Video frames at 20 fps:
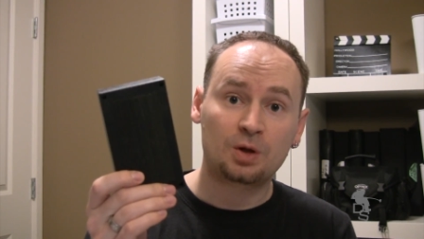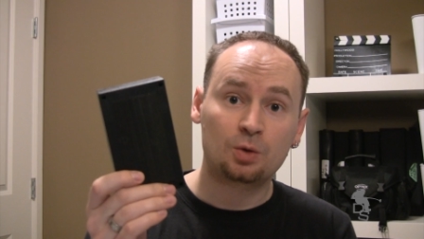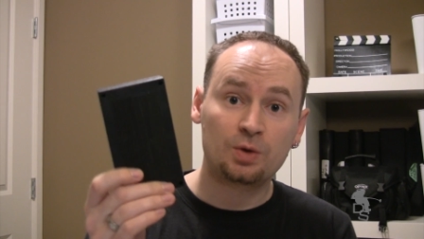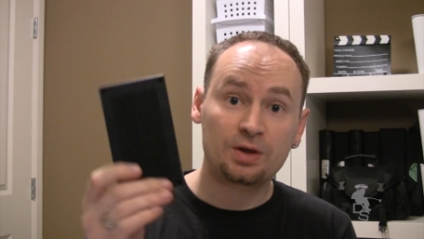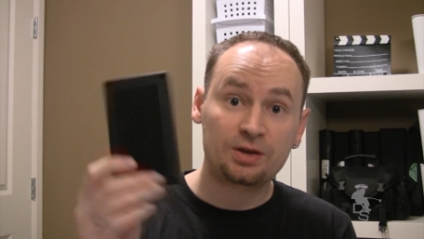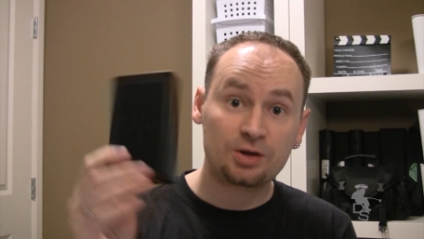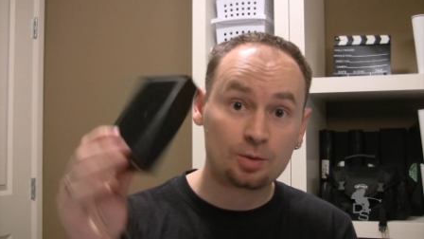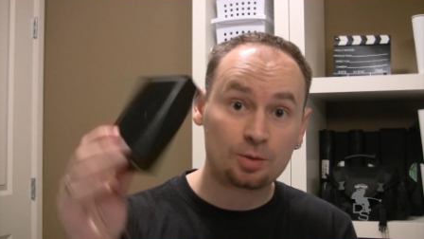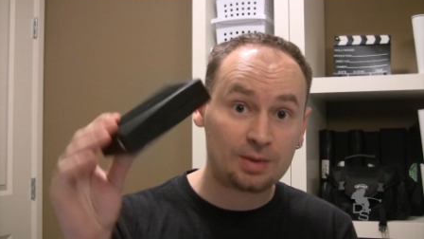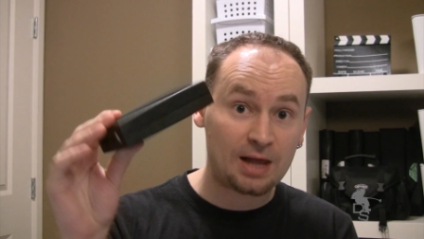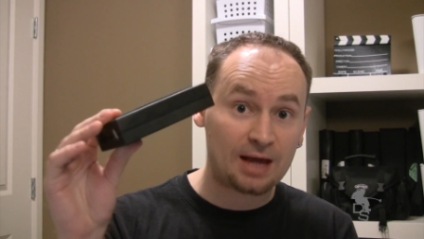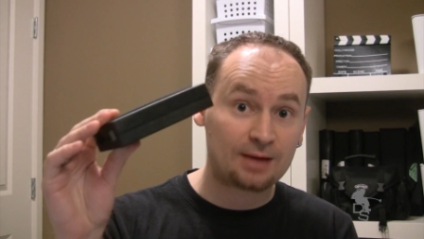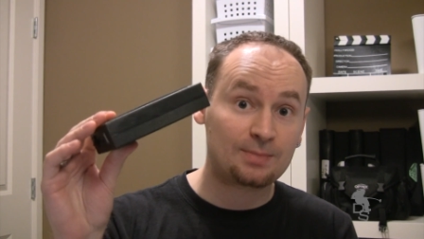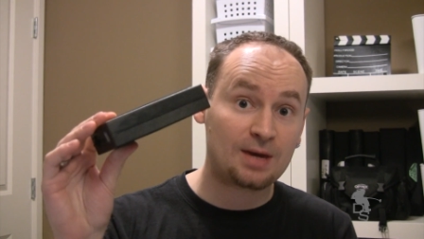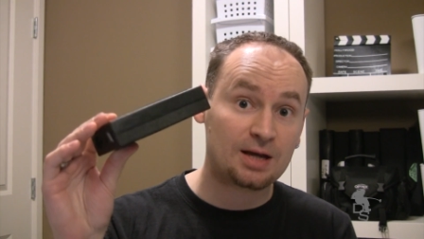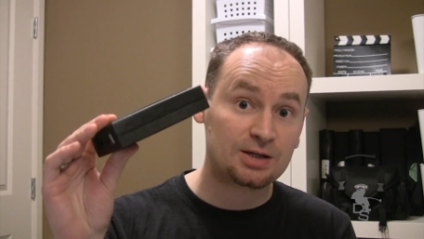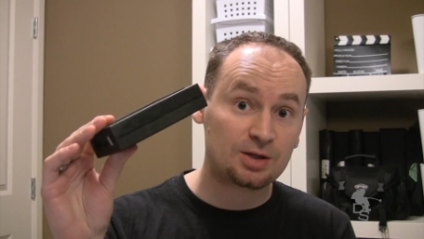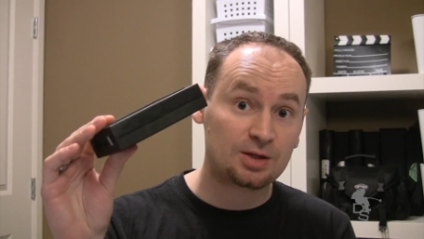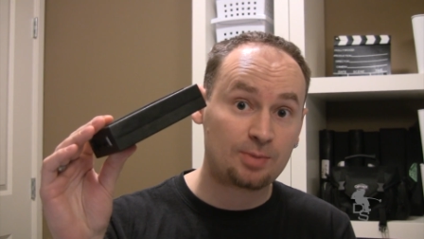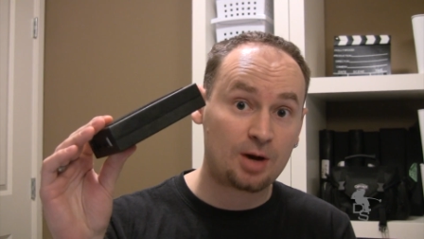with your
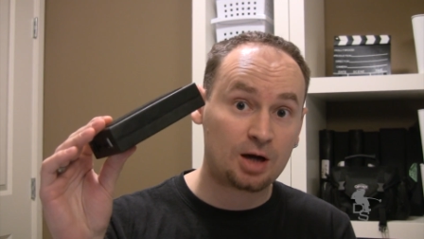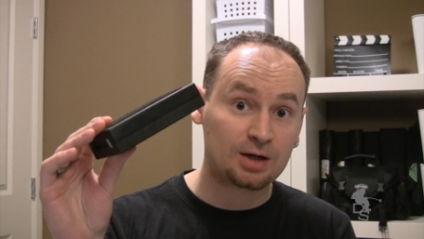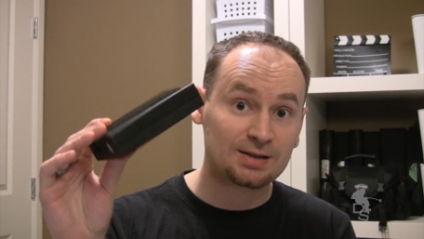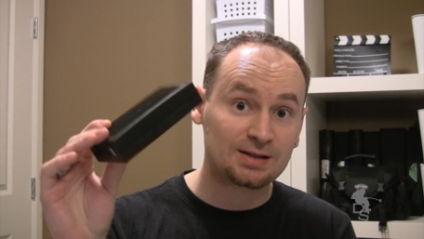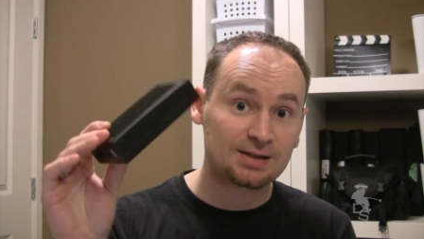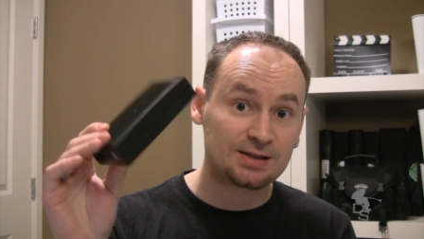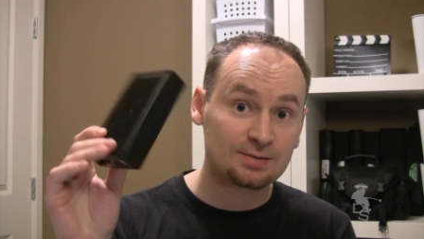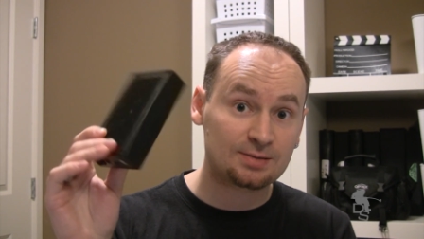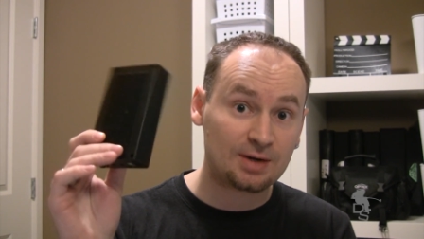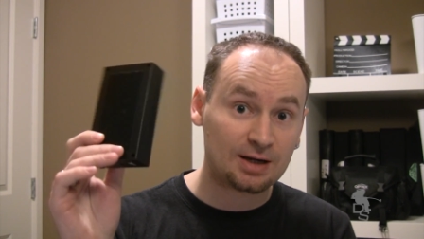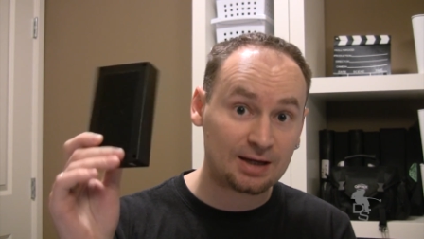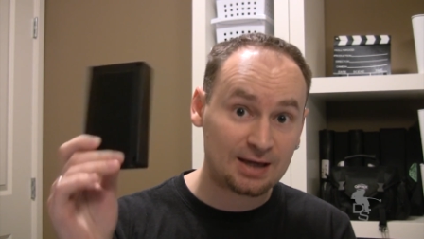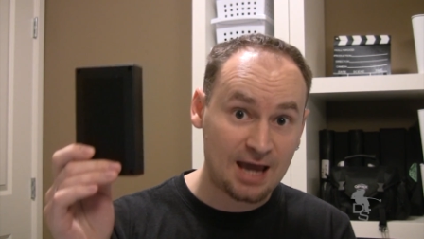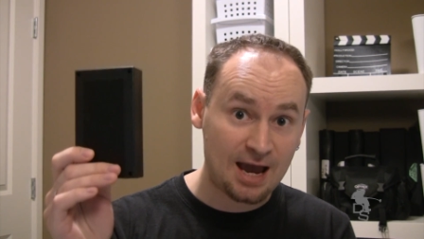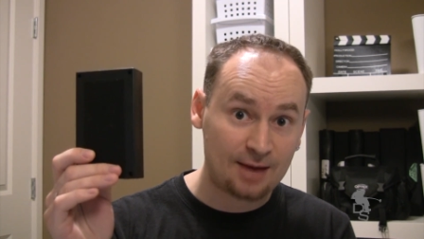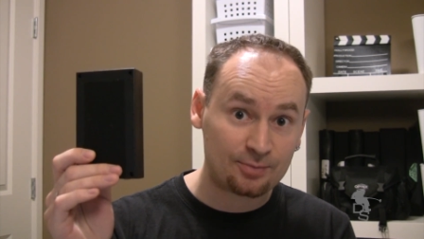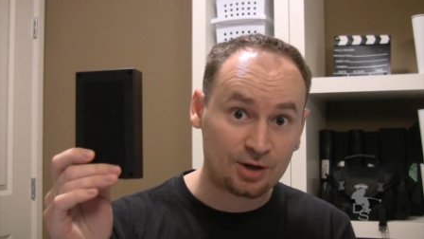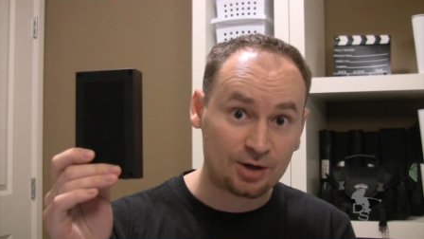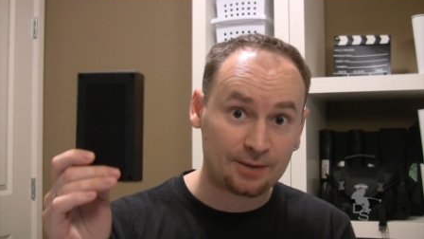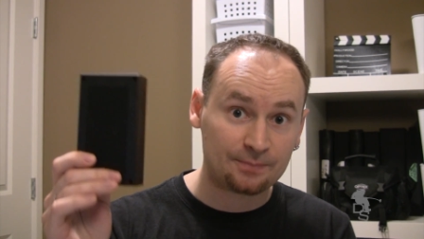Blackmagic Pocket Cinema
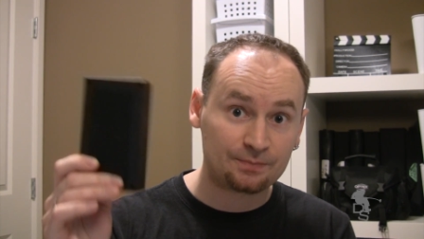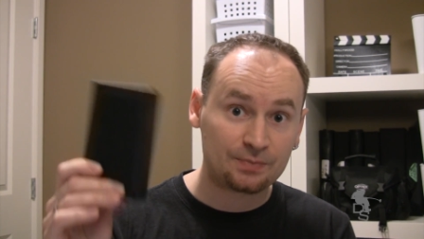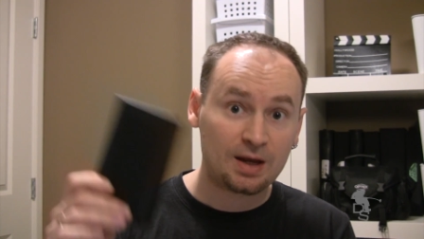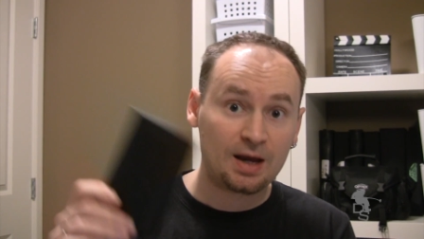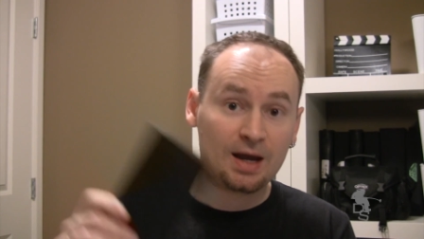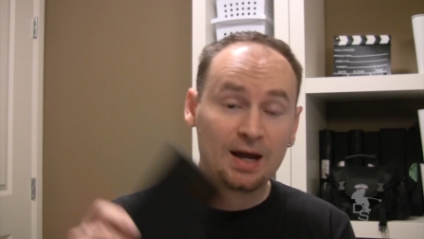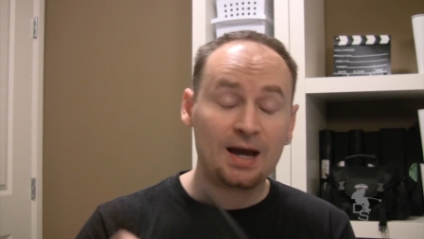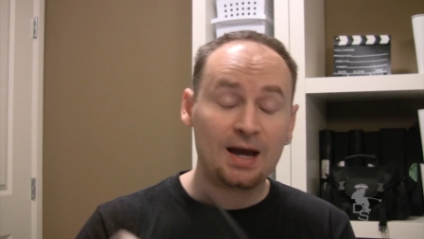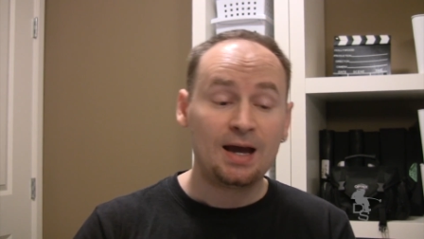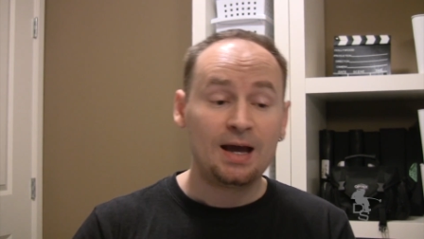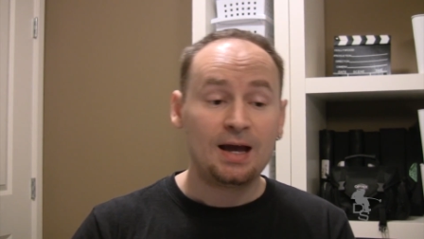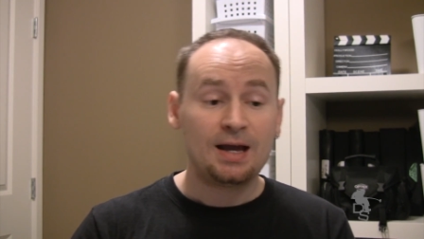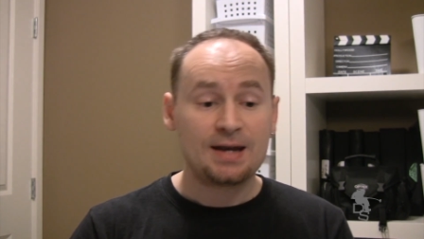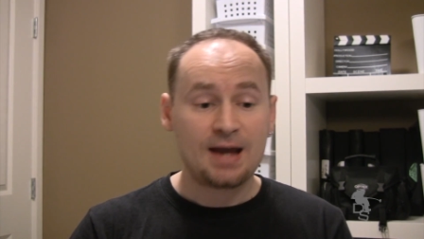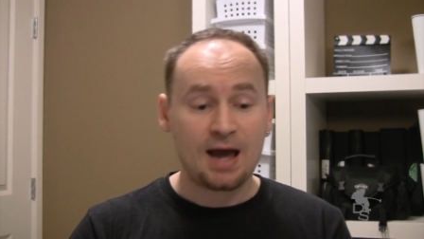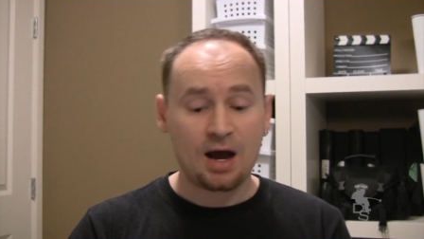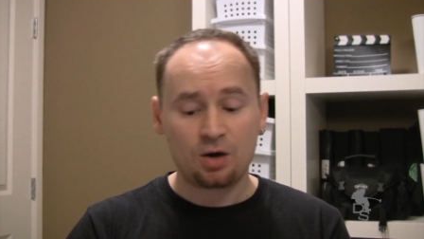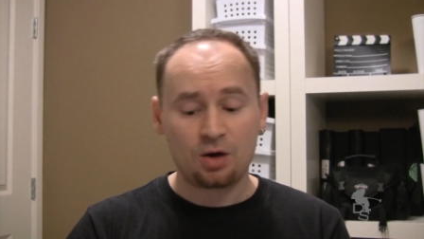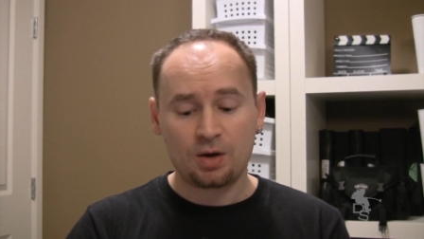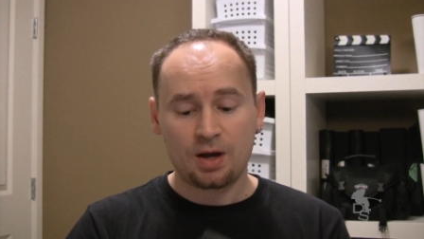Camera.
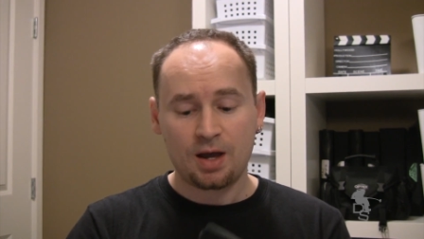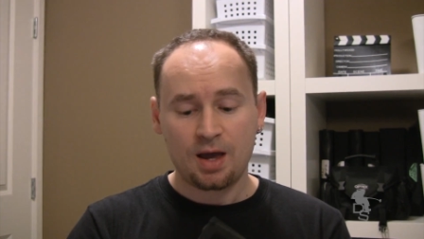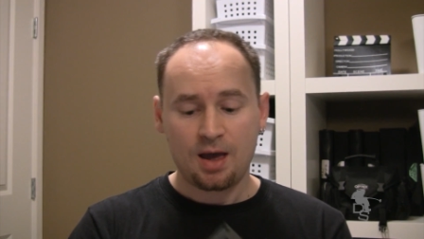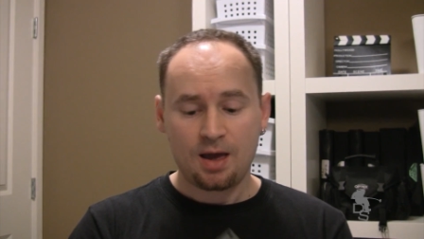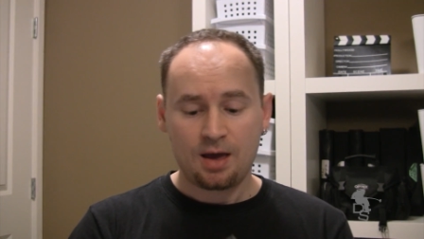Now,